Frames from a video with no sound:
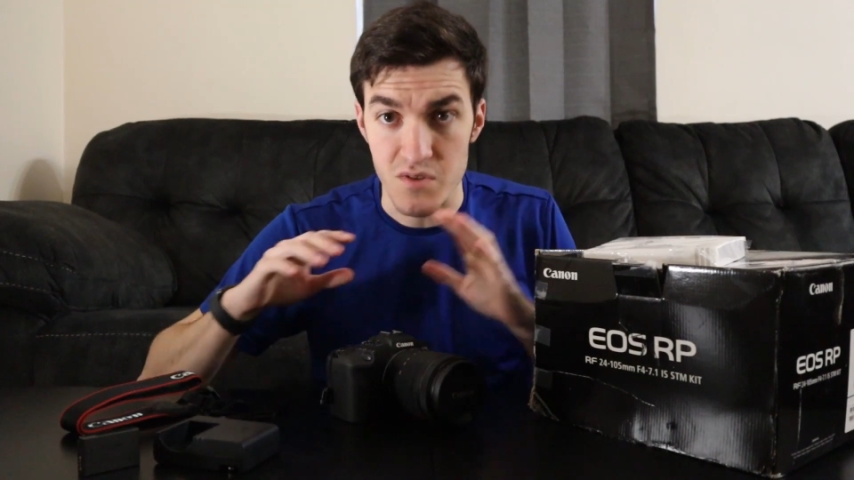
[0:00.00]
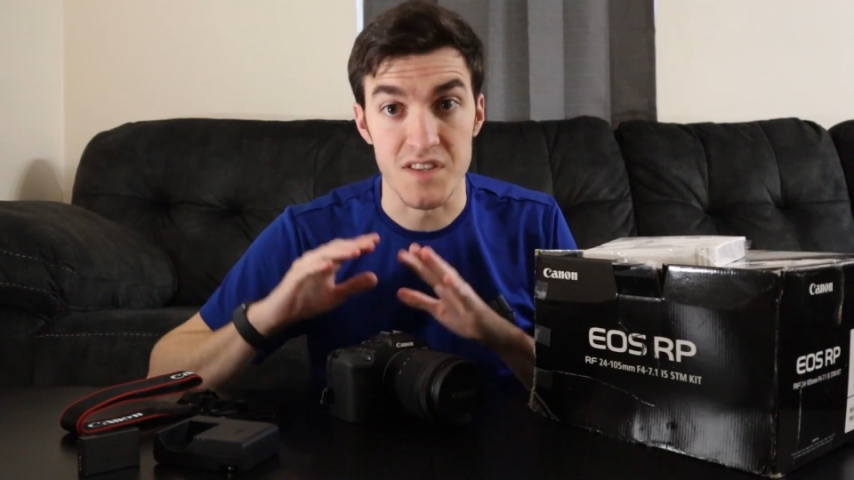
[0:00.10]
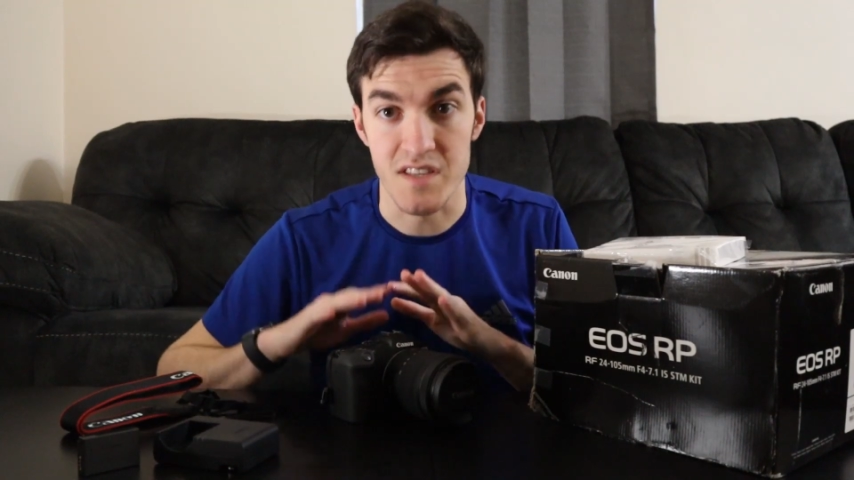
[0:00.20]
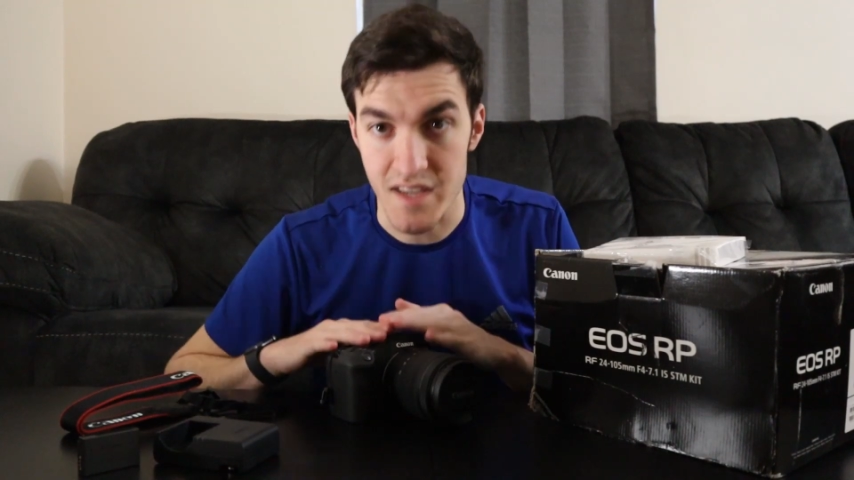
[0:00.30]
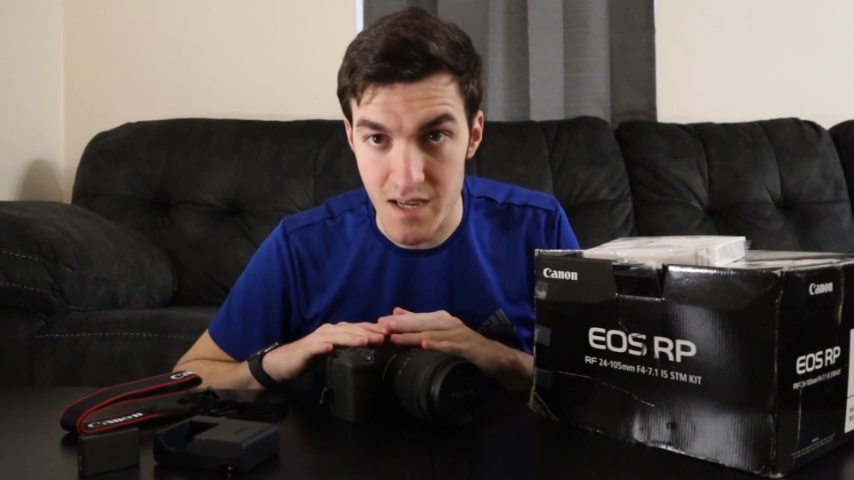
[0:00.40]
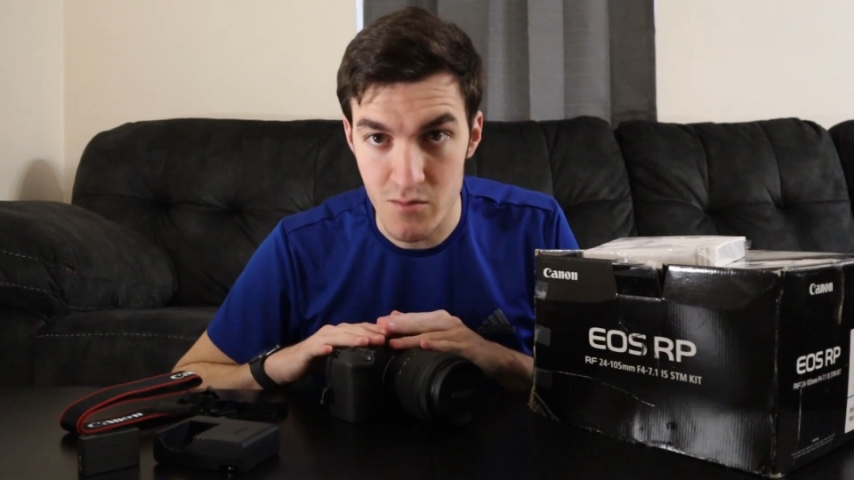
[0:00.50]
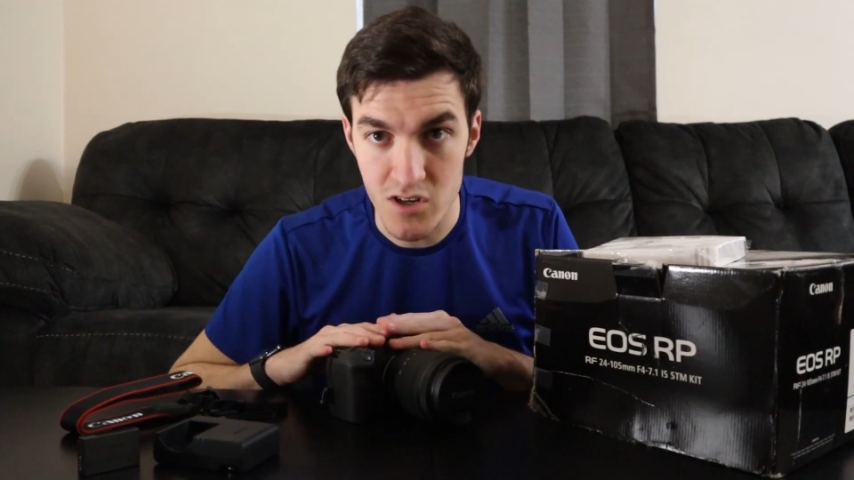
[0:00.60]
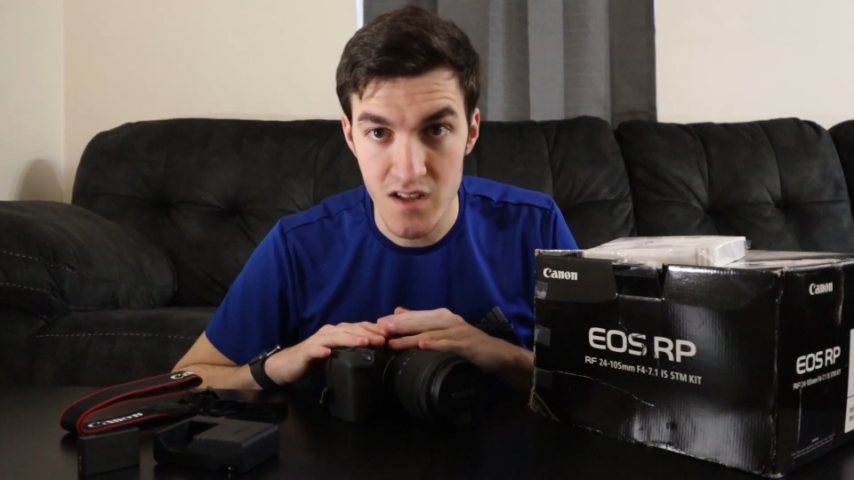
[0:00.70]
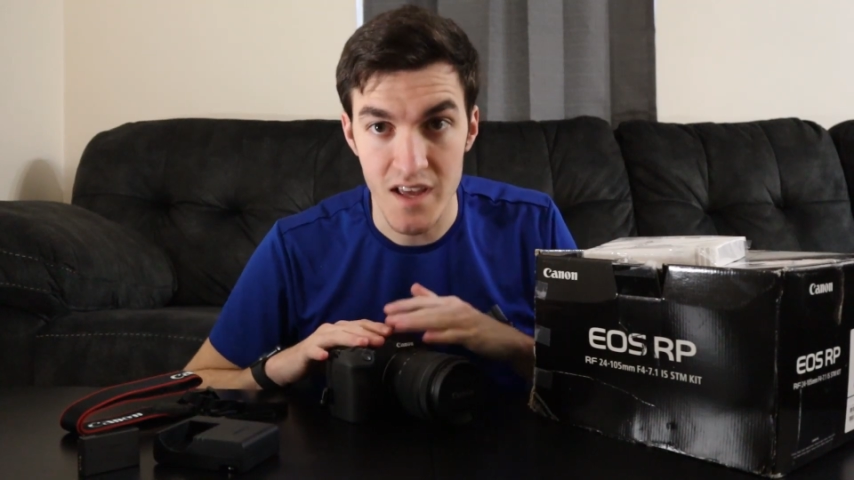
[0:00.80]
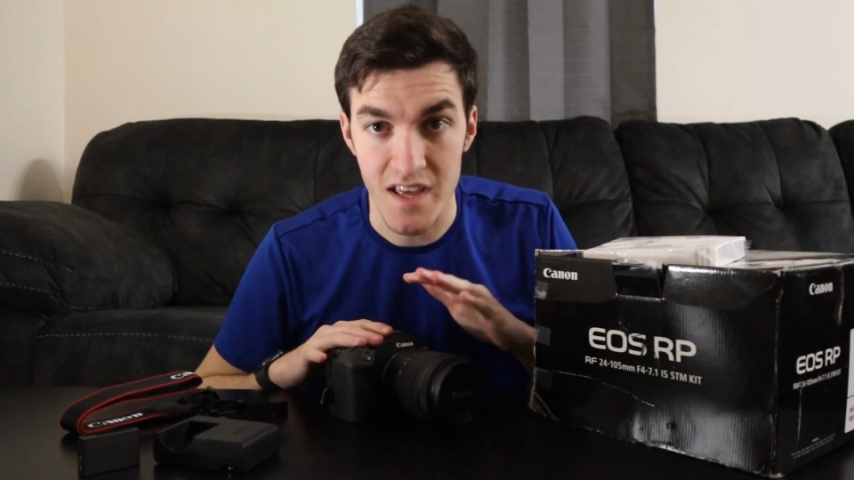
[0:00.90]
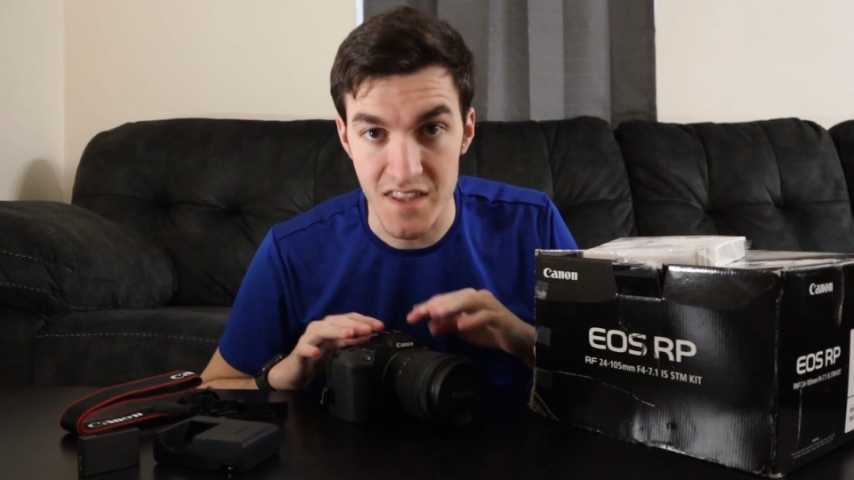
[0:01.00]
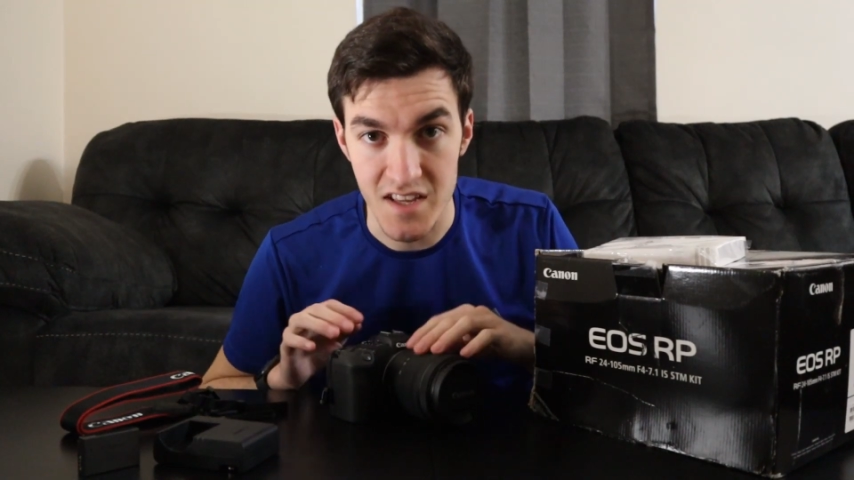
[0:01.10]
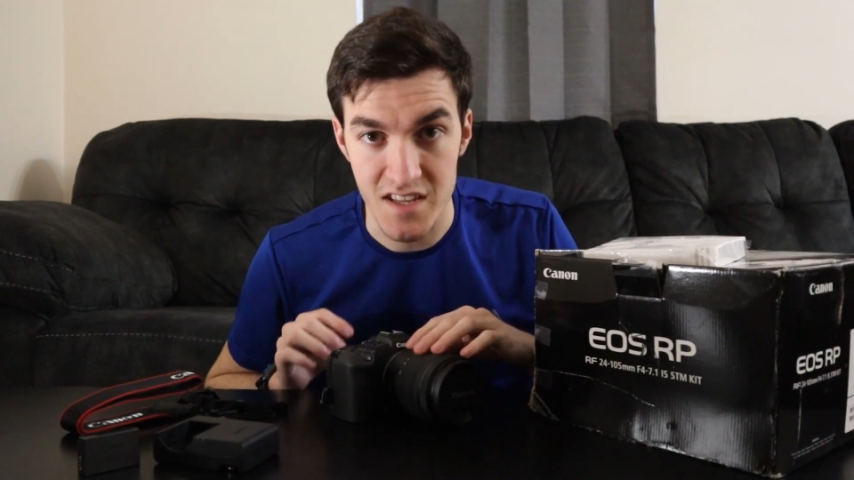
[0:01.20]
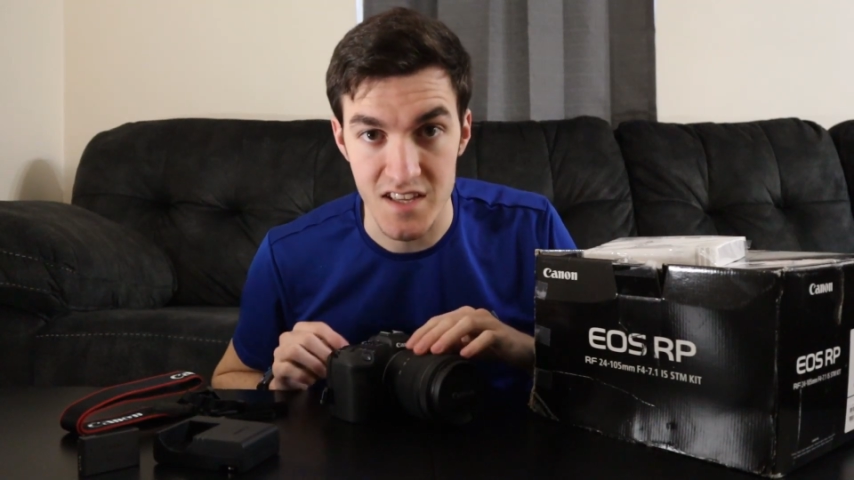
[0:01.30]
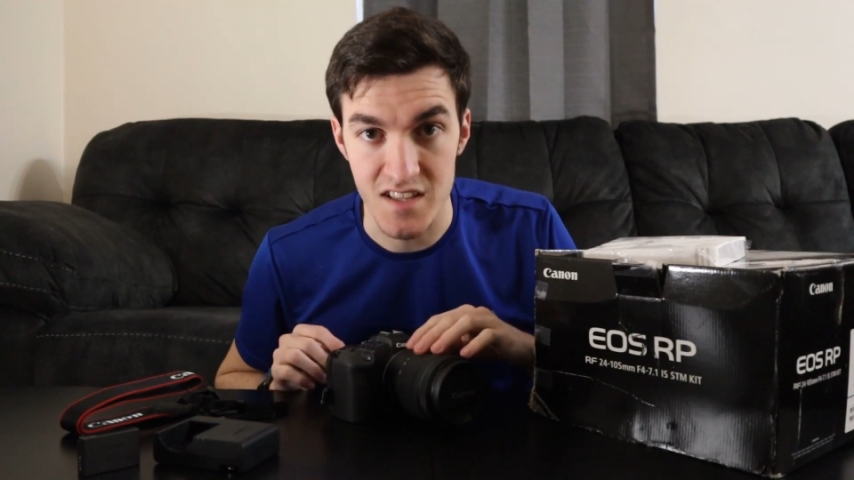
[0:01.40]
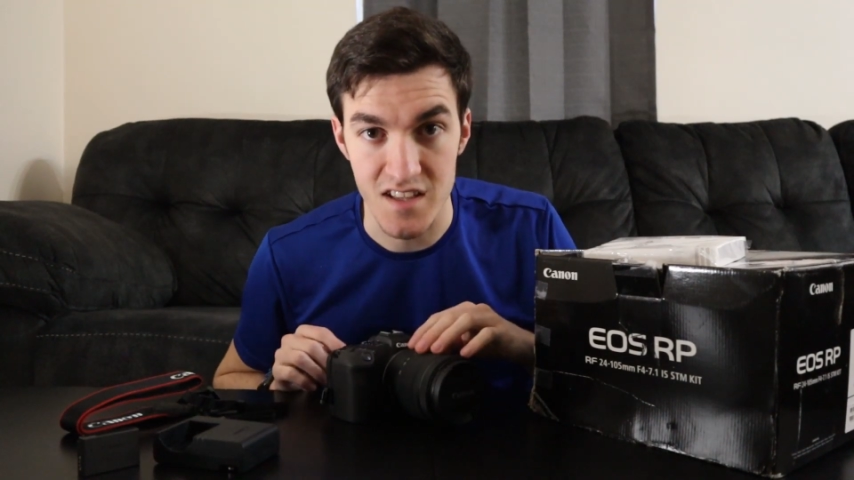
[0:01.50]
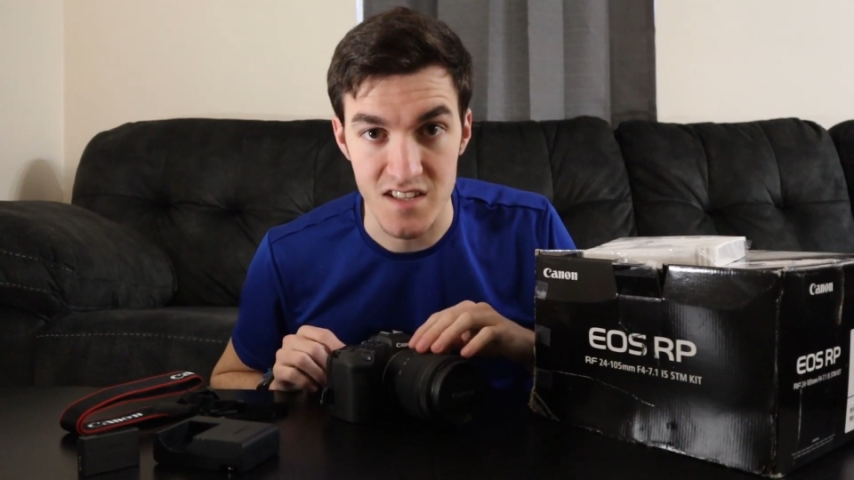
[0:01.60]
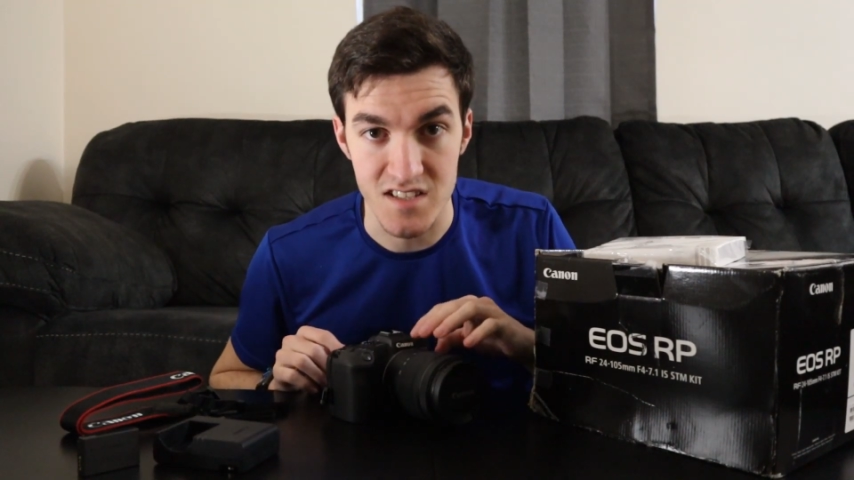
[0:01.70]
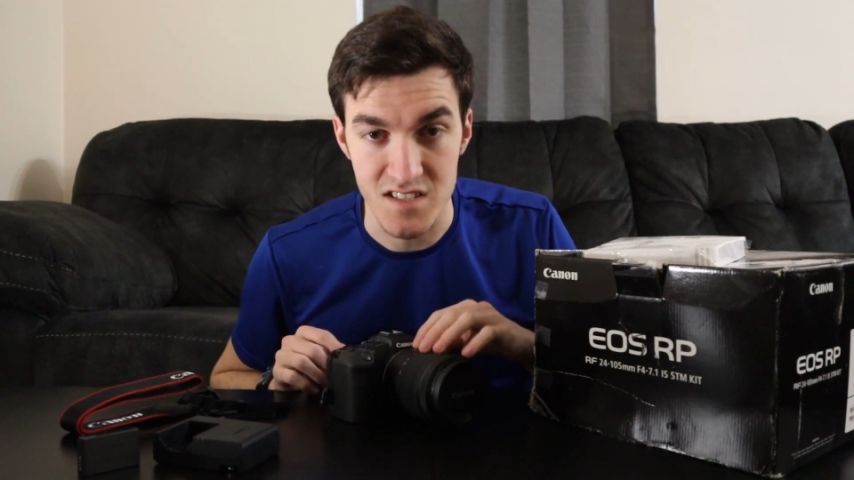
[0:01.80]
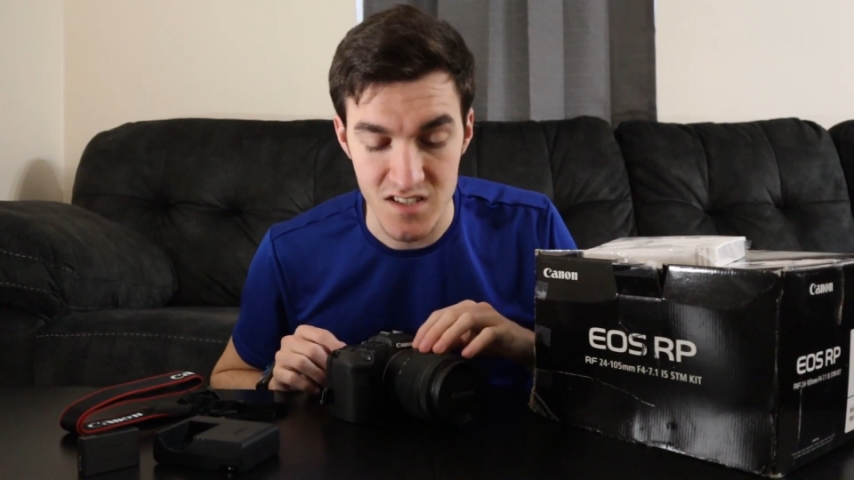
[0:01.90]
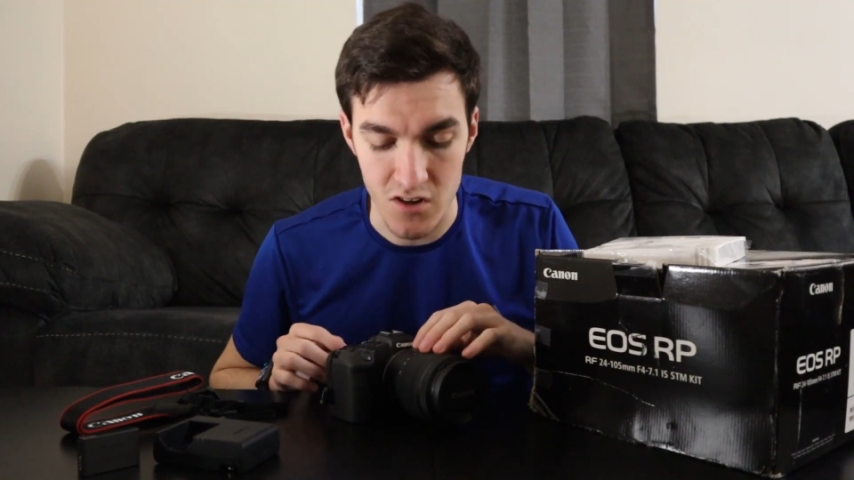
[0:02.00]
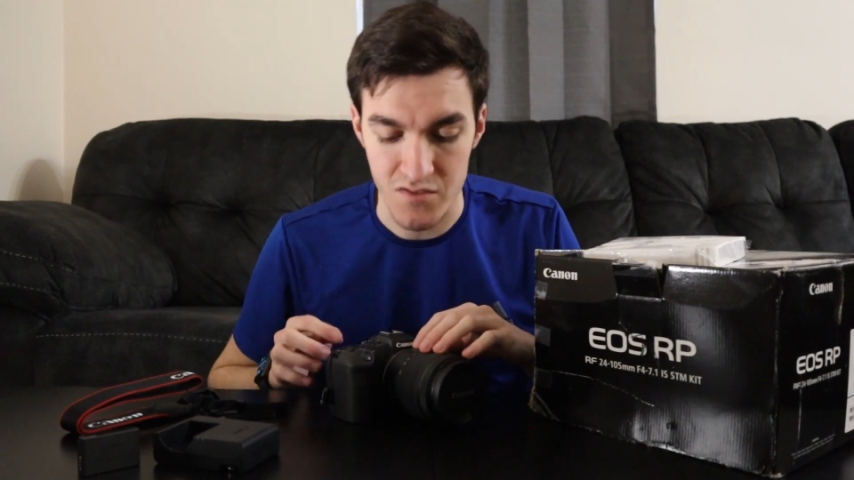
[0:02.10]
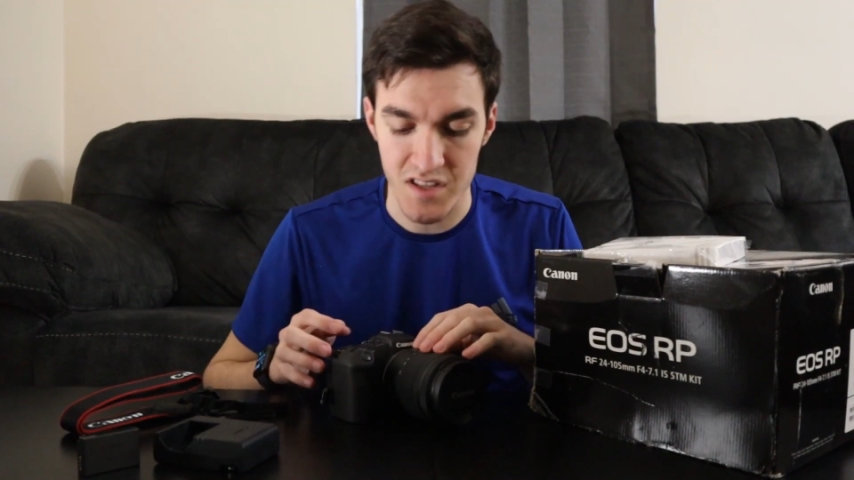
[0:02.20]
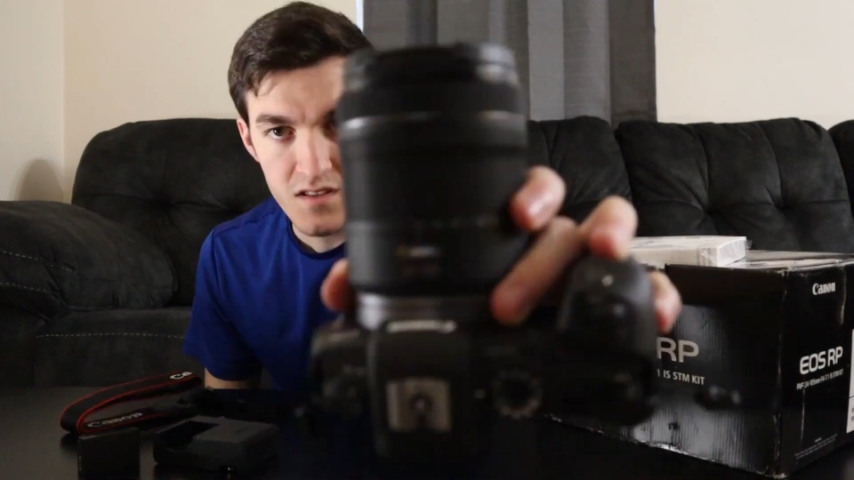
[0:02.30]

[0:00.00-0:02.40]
you get the camera and the kit lens itself.